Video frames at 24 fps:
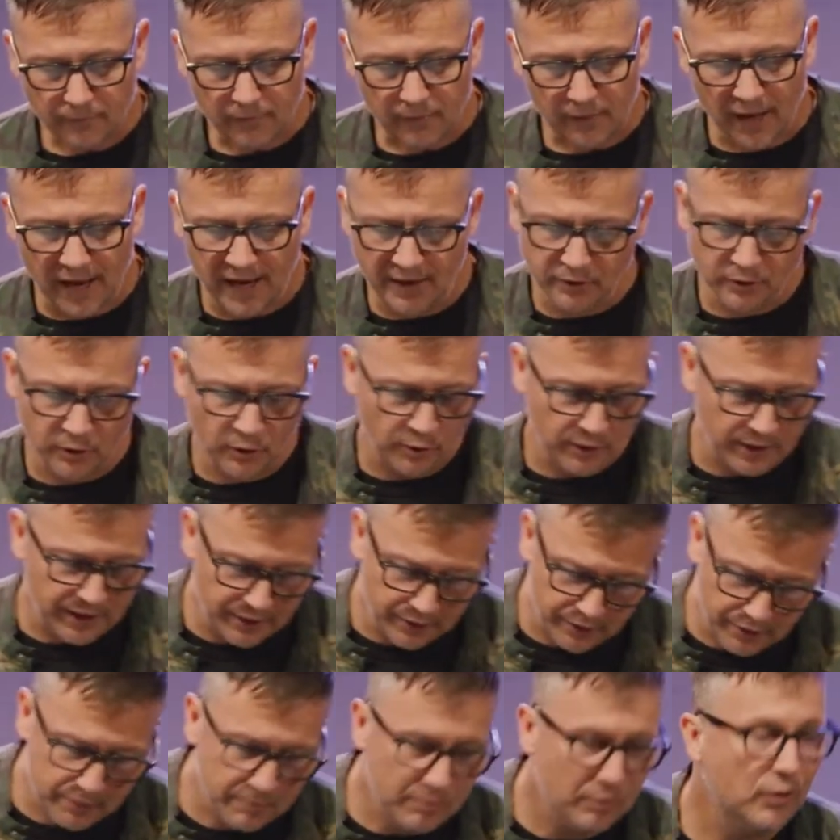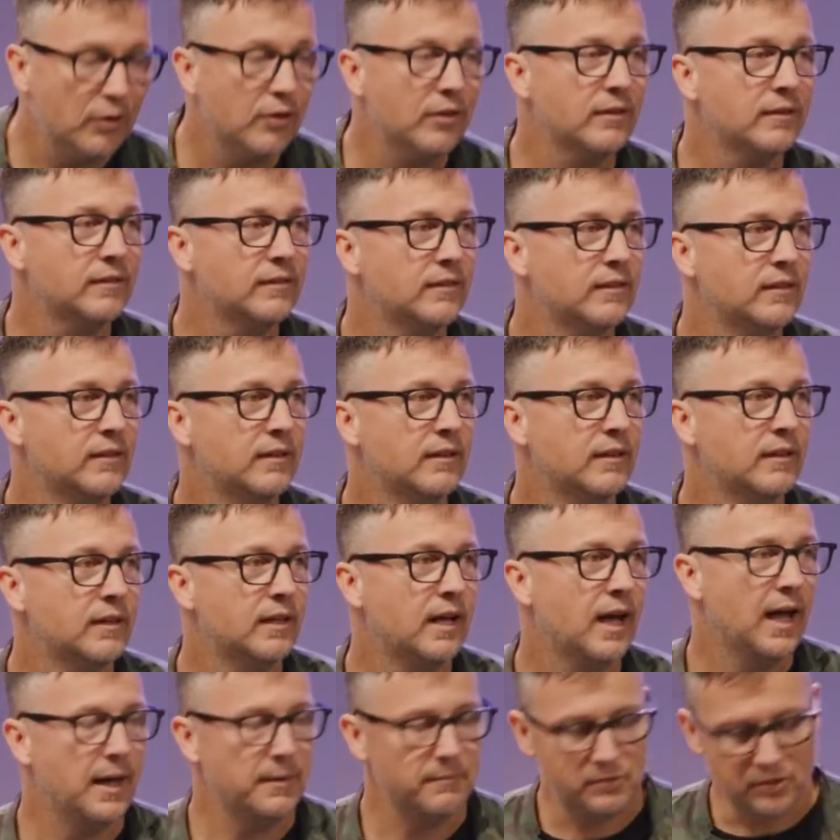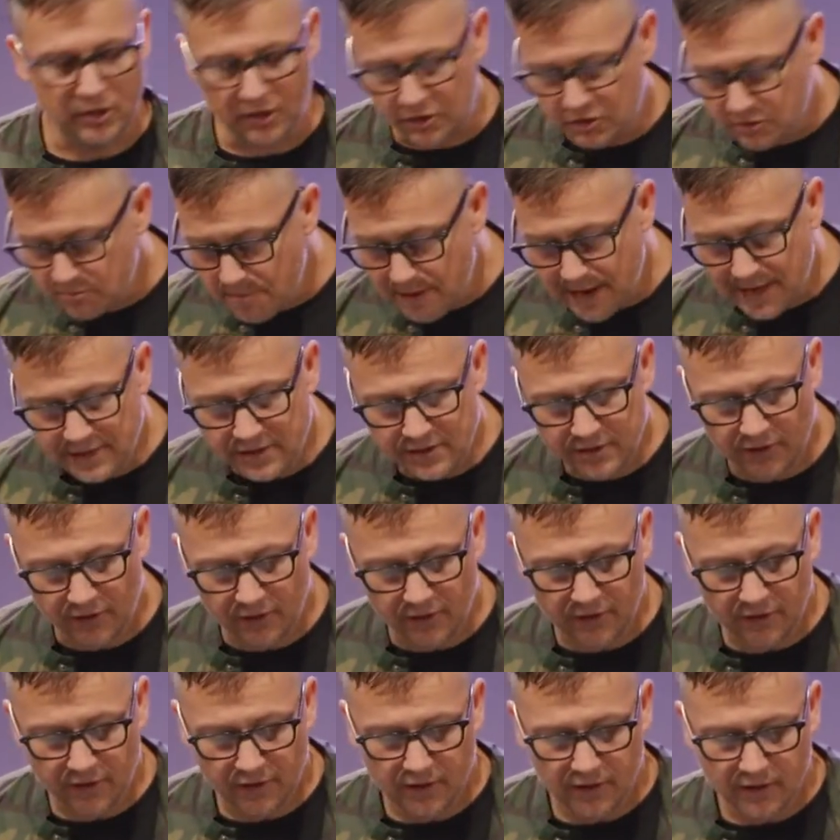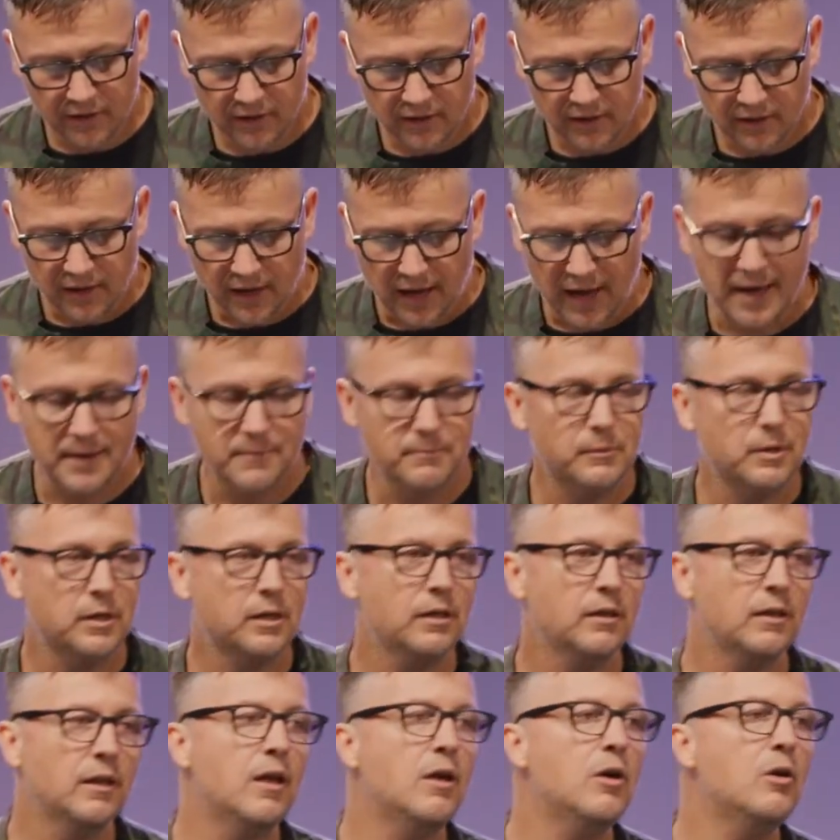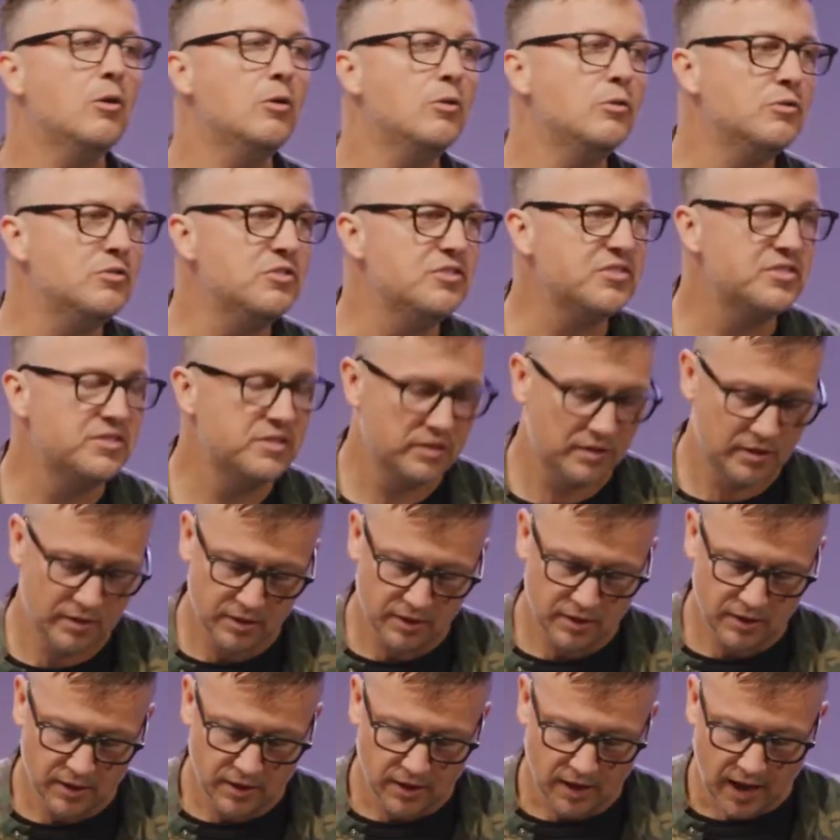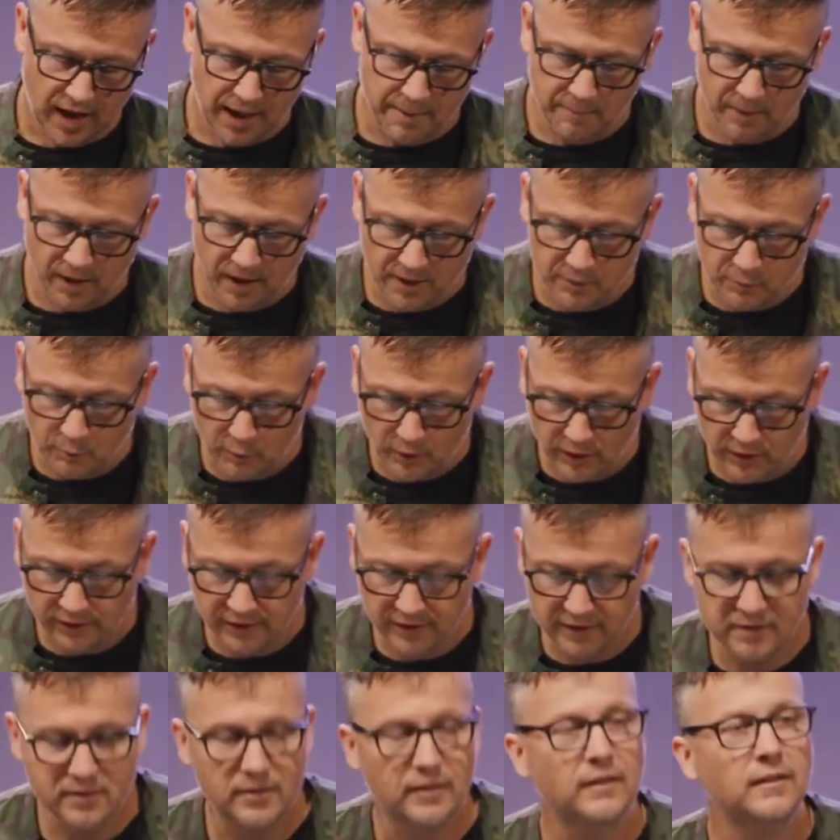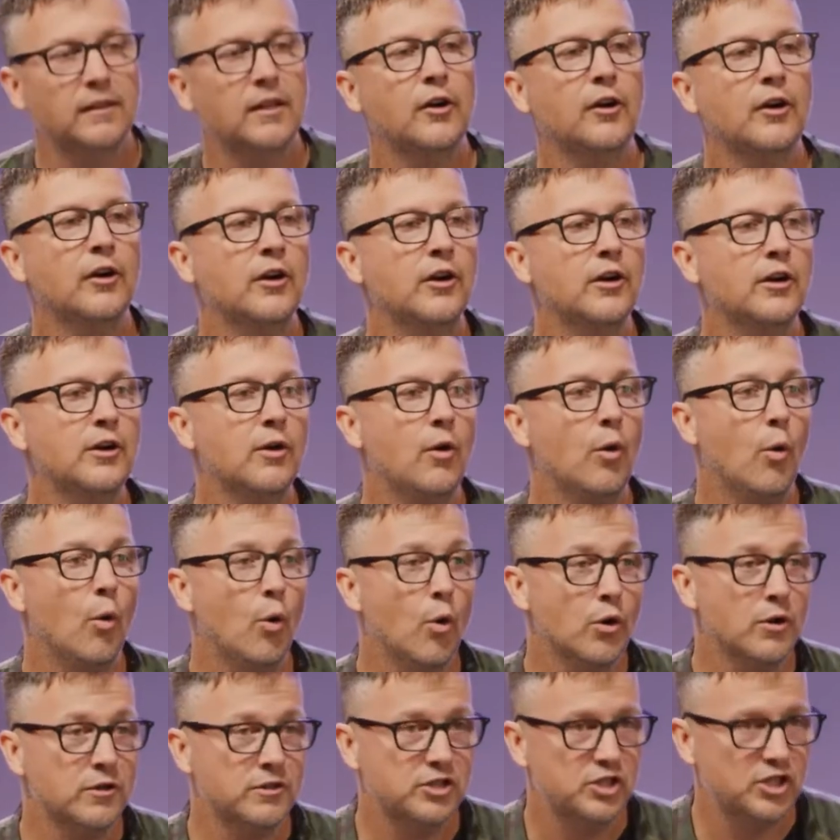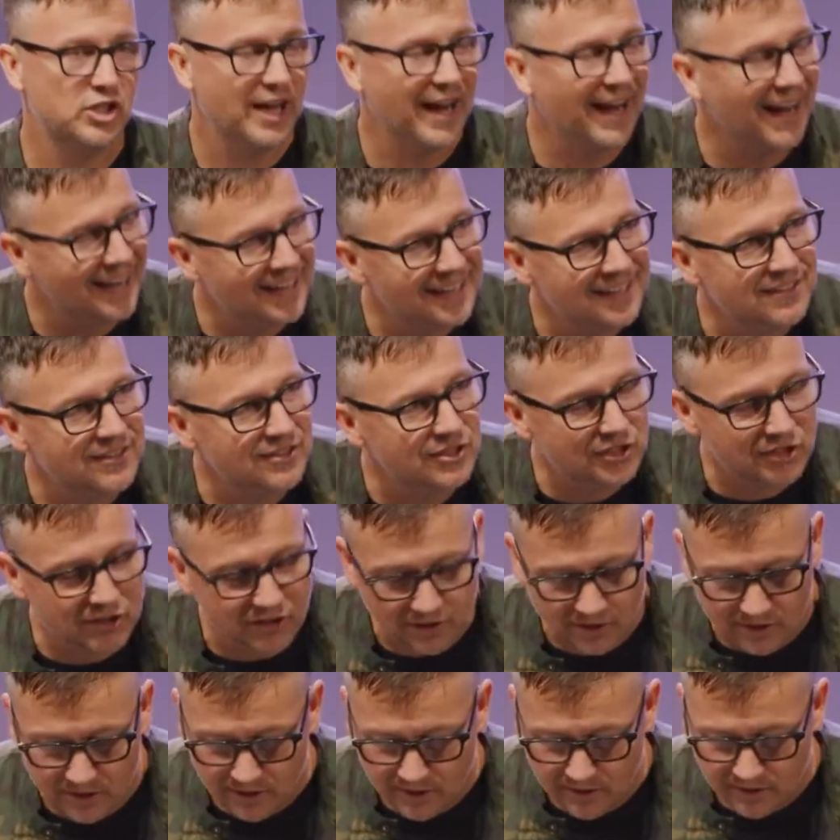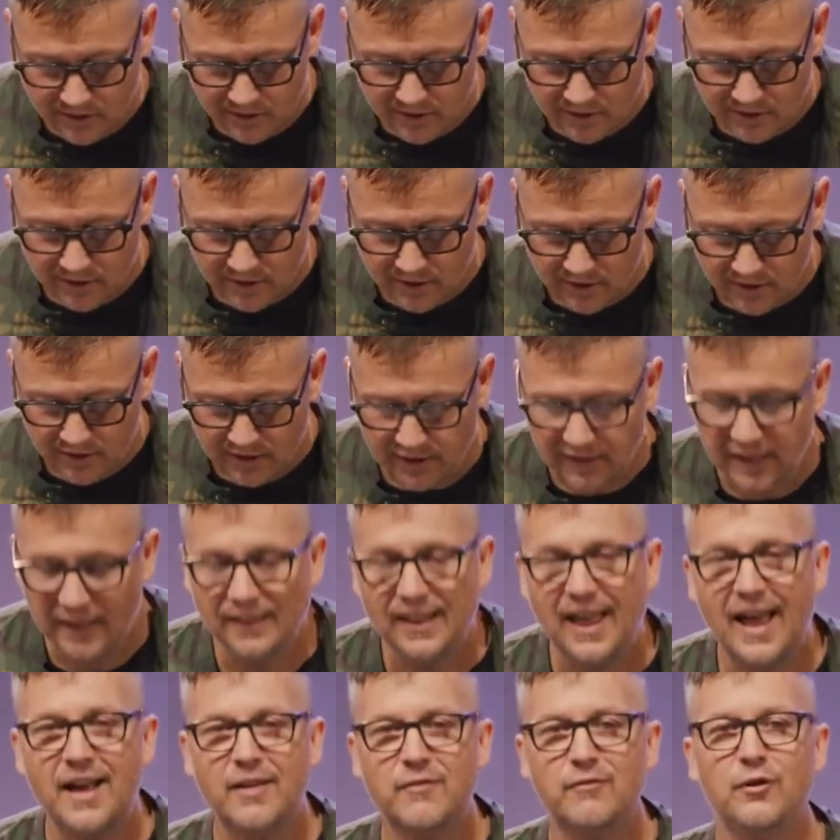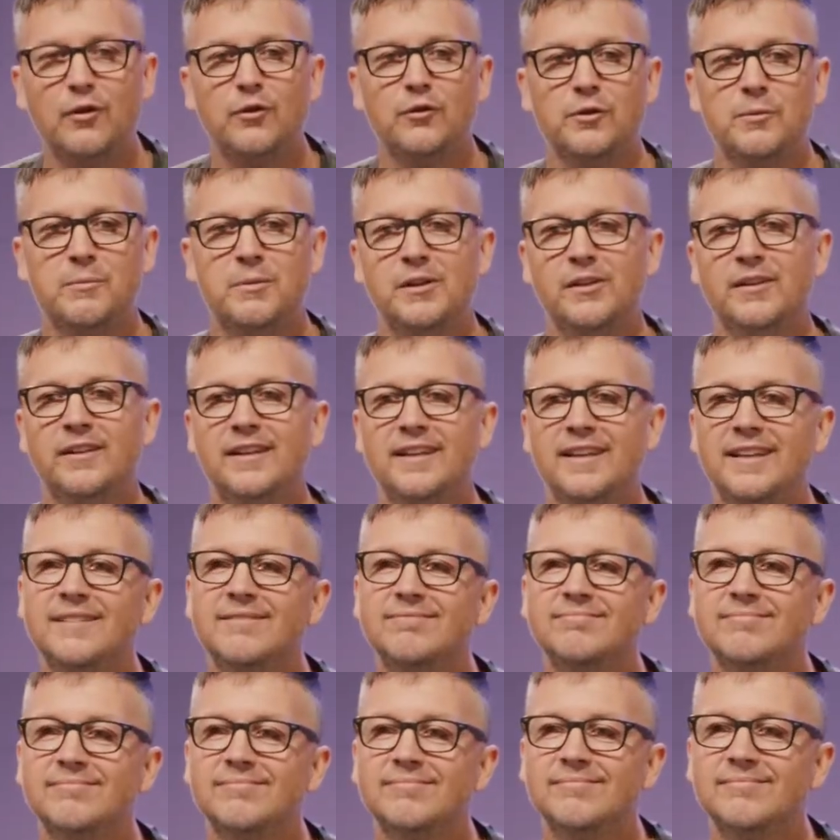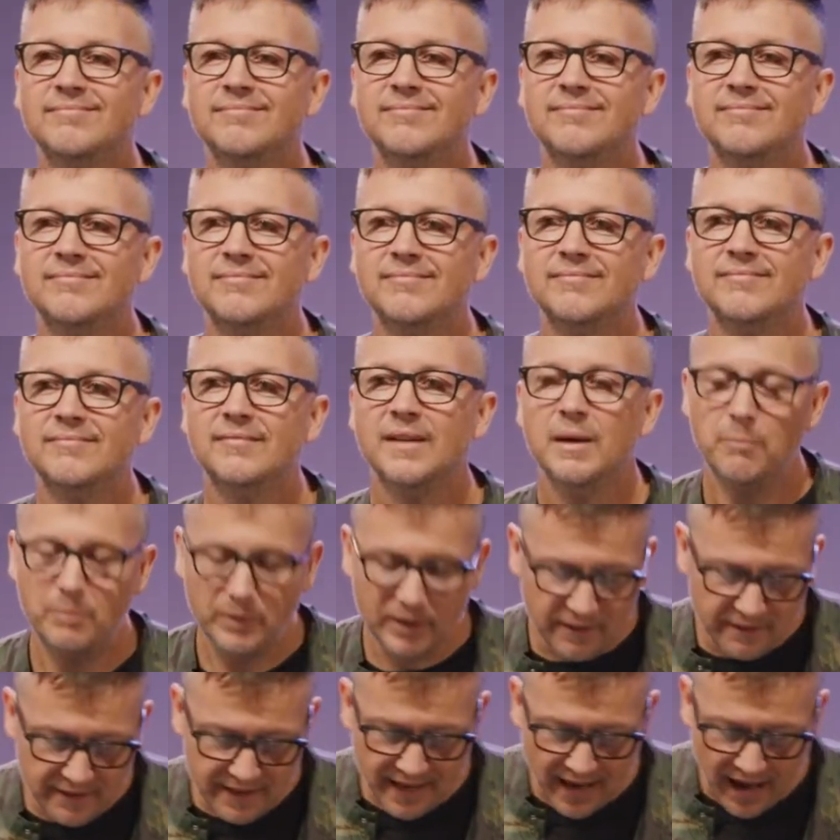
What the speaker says: I grow irritable. I'm judgmental. I'm closed. I'm unwilling to learn or change, and I lack vulnerability. But in the